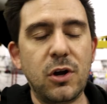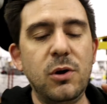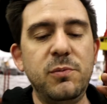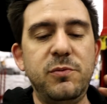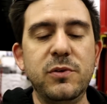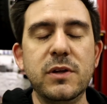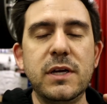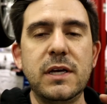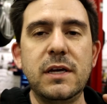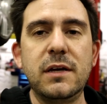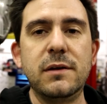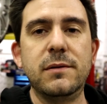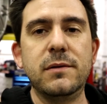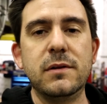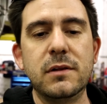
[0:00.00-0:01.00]
hopefully
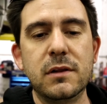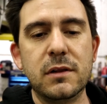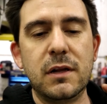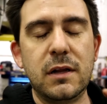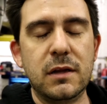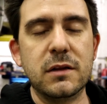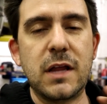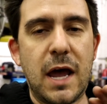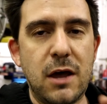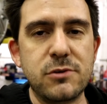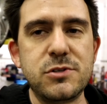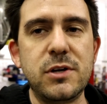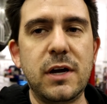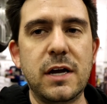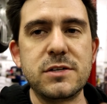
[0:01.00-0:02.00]

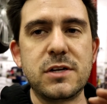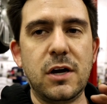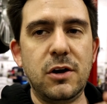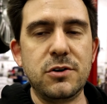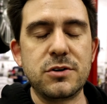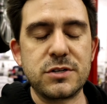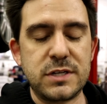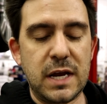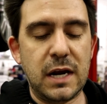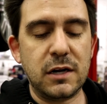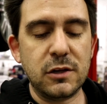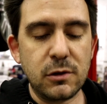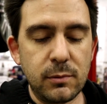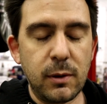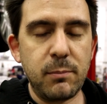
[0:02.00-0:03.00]
allows you guys to understand a
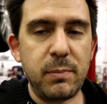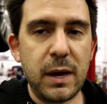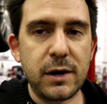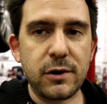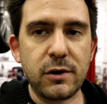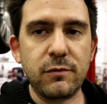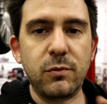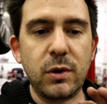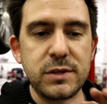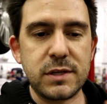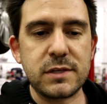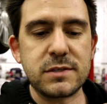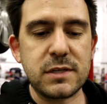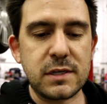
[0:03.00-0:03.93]
little bit better of what this